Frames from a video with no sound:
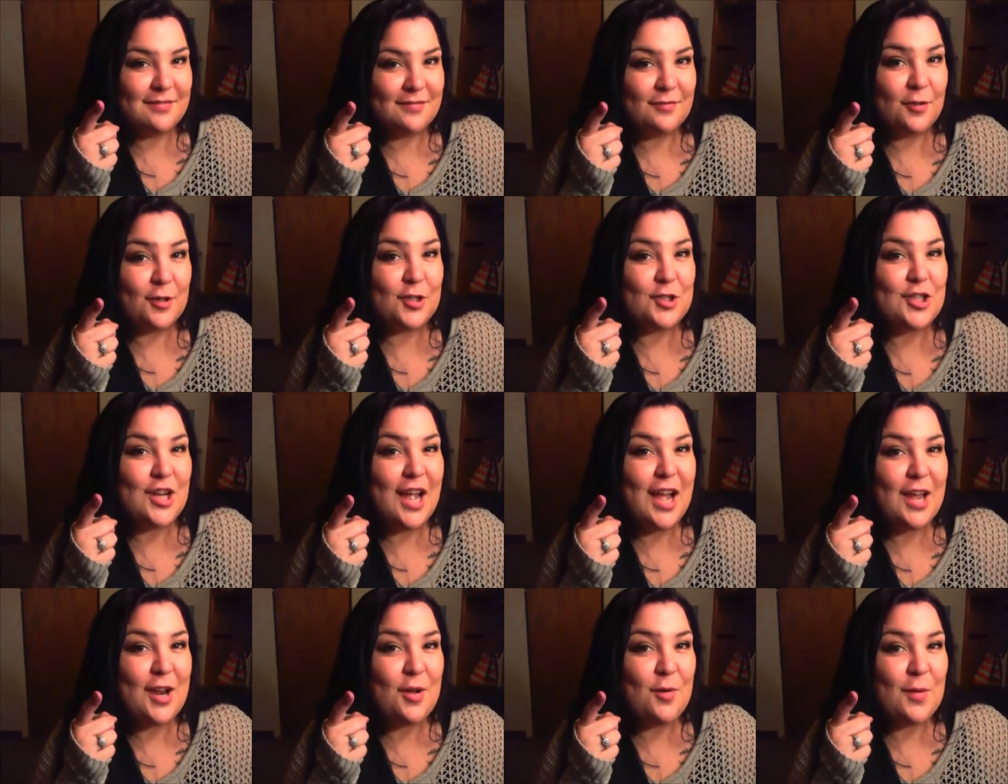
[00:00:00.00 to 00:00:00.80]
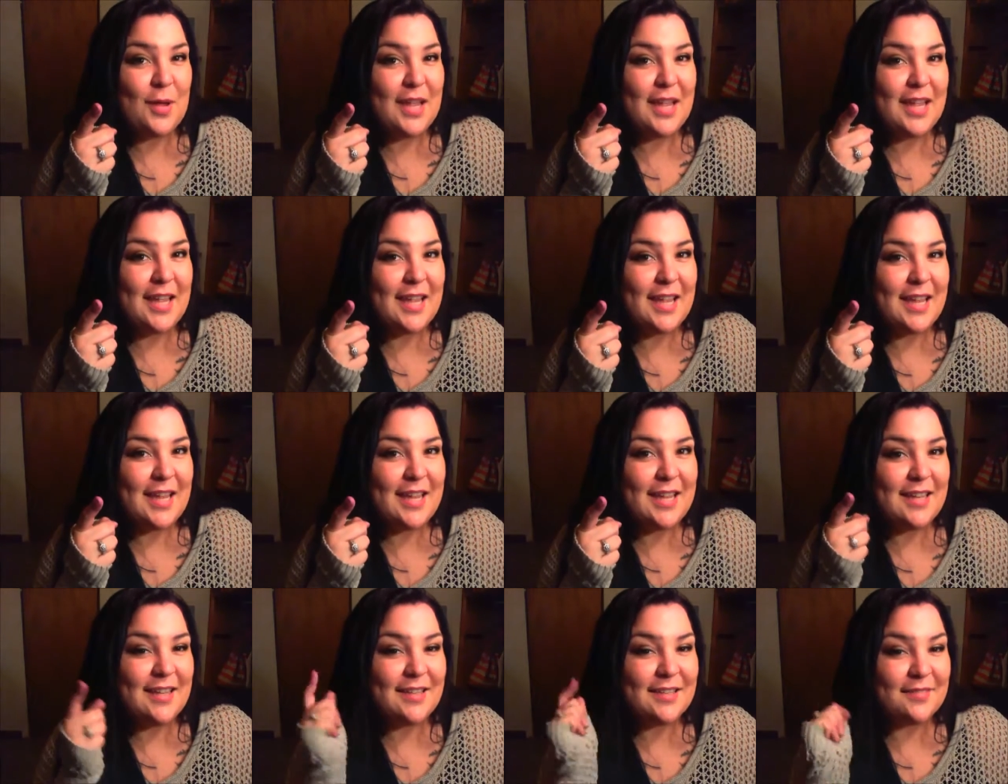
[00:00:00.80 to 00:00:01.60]

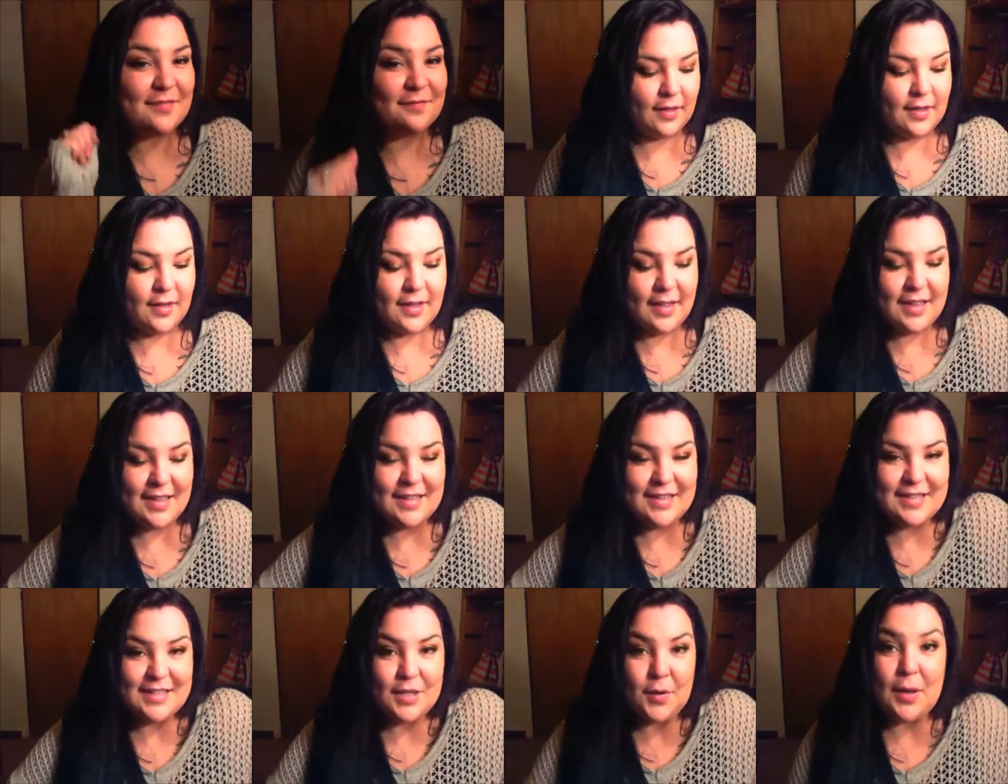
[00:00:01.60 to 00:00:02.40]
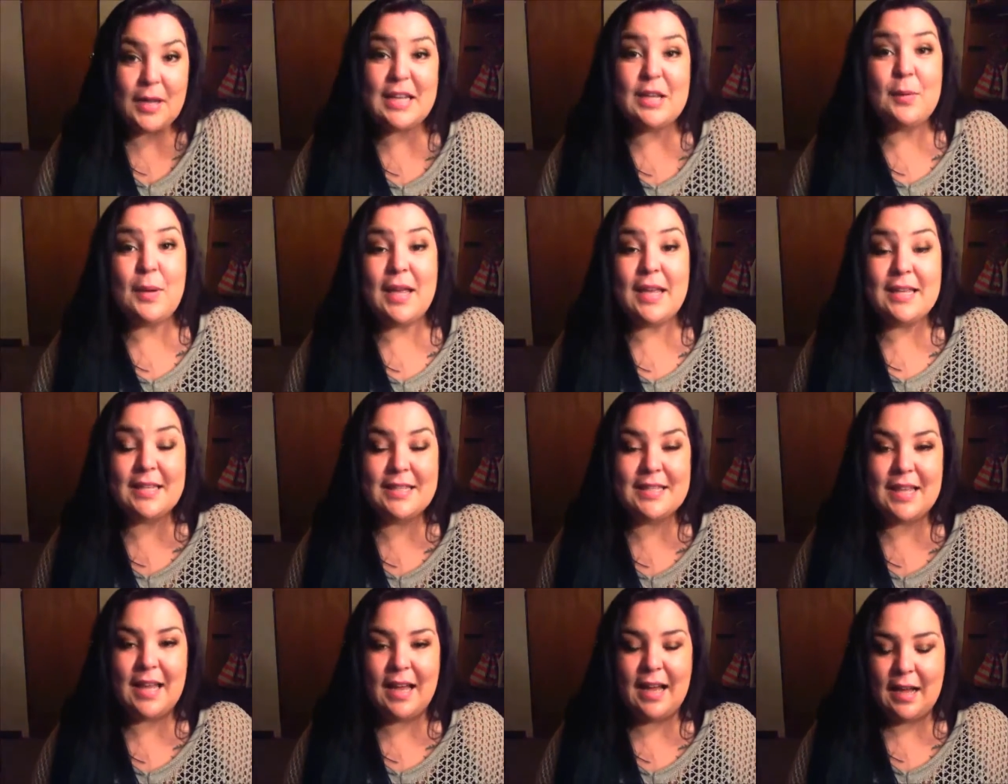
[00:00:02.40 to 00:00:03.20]
Foreshadowing. So
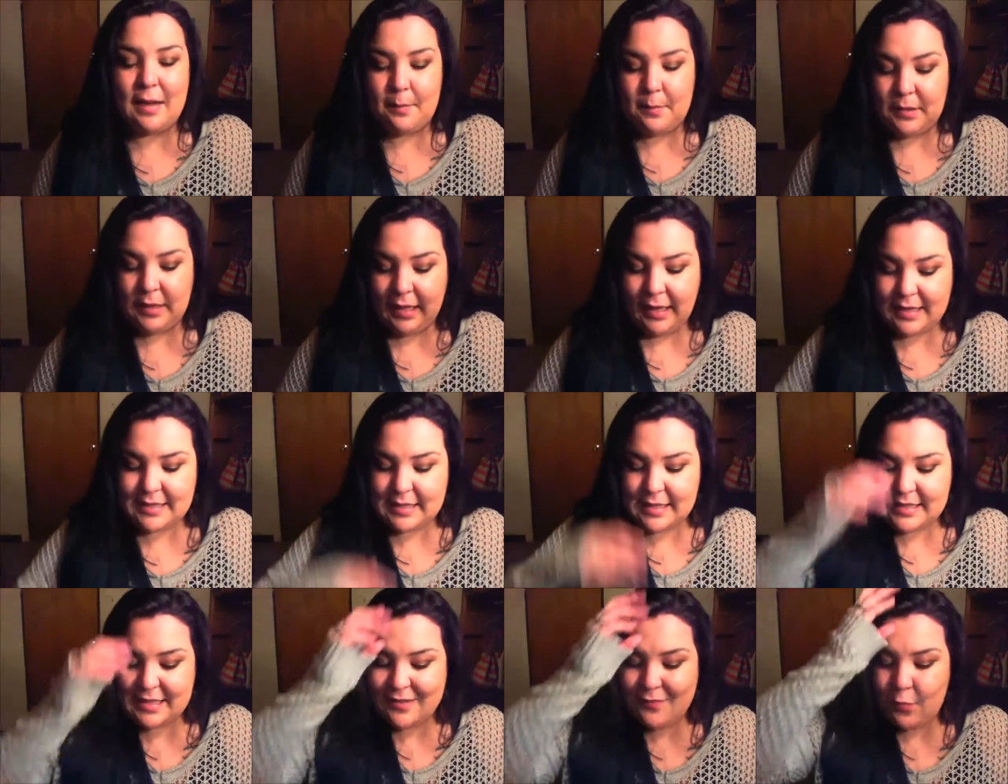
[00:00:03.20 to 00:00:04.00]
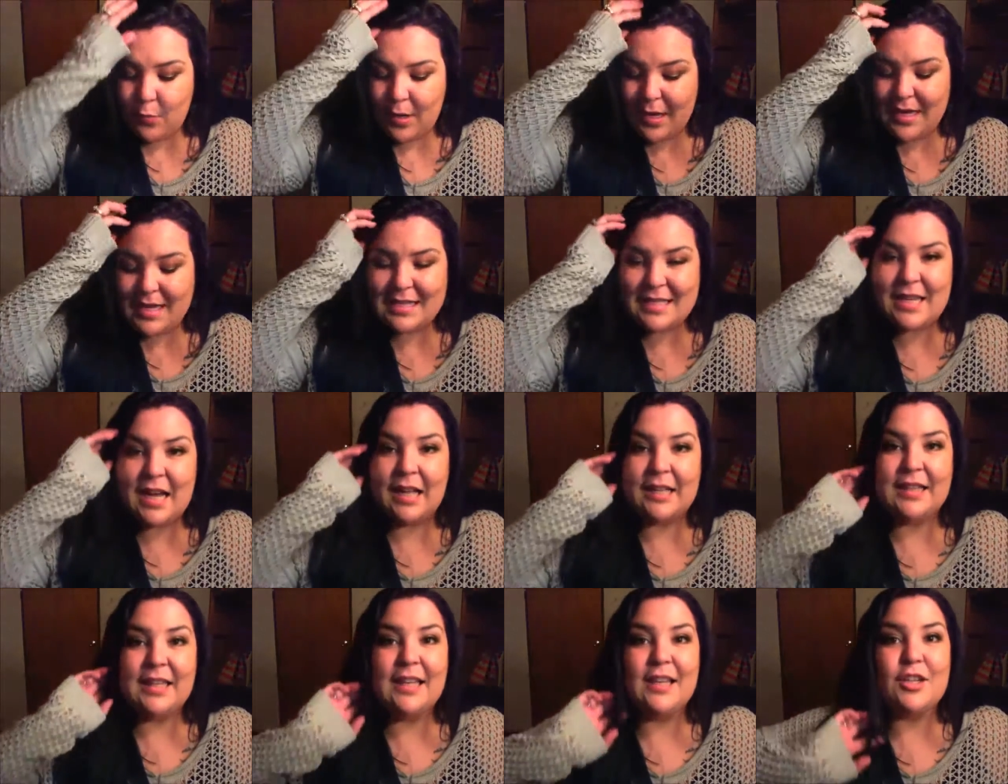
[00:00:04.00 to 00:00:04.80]
anyways, um, like I said, this giveaway is
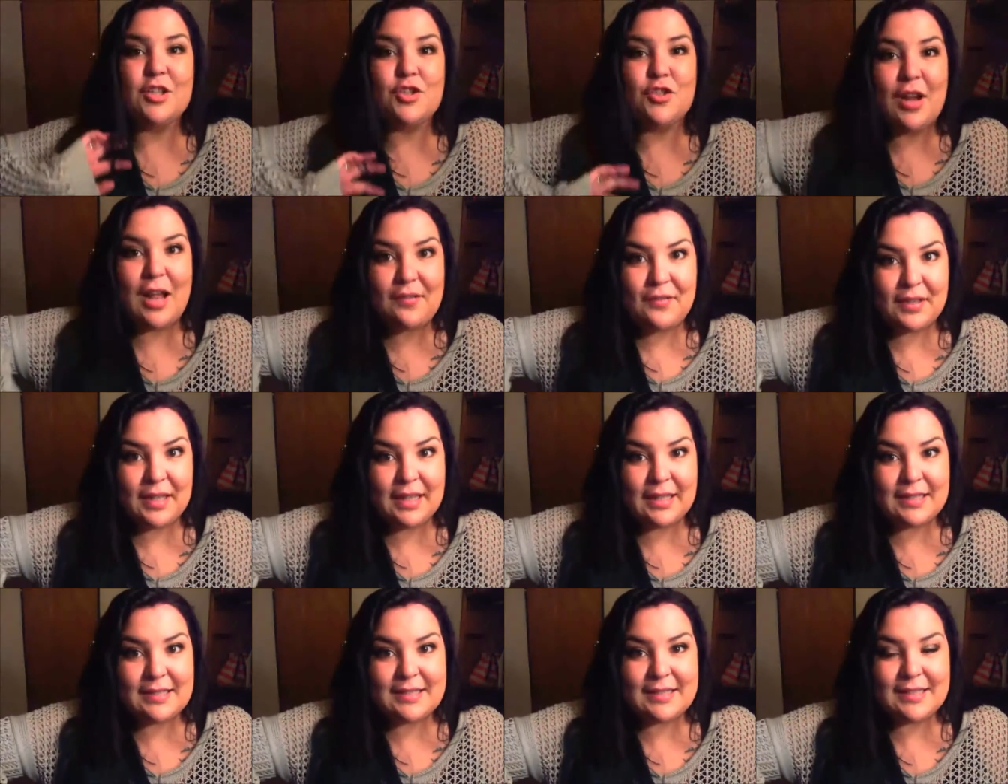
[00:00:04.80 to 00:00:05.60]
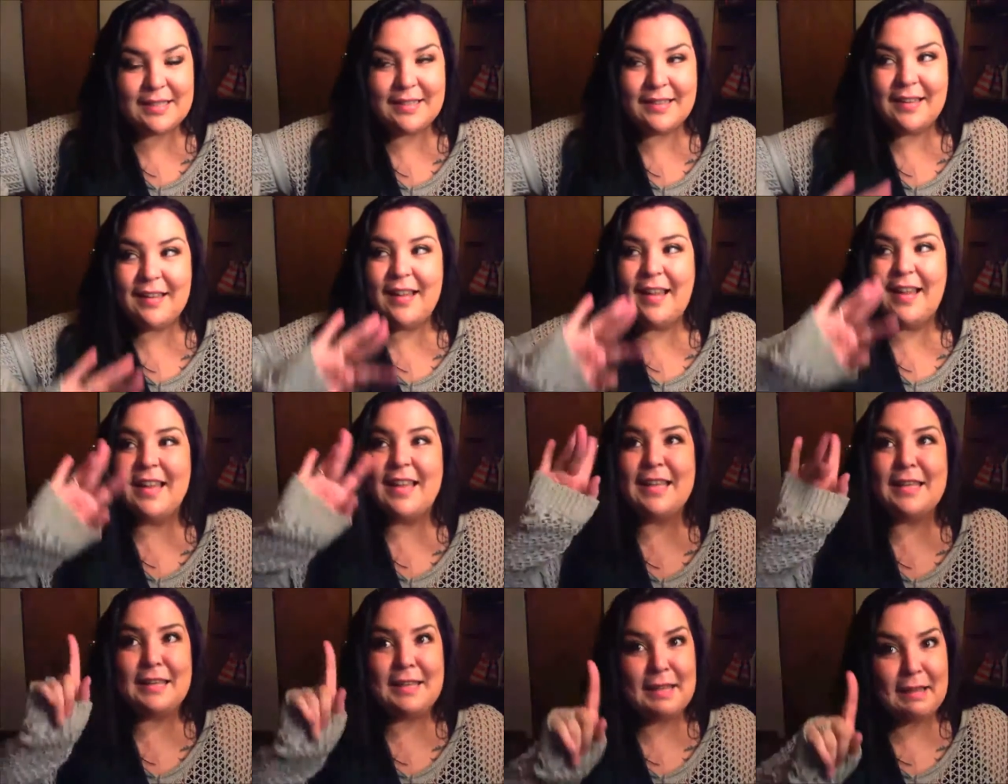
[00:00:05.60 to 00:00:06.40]
nothing extravagant
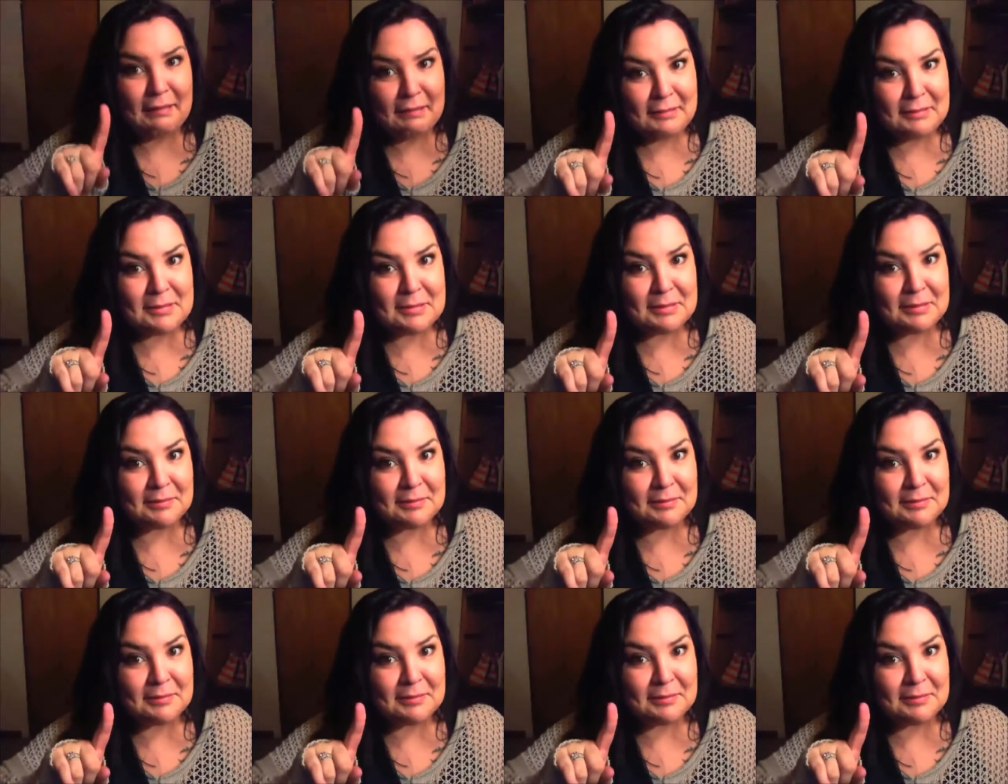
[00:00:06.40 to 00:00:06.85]
yet,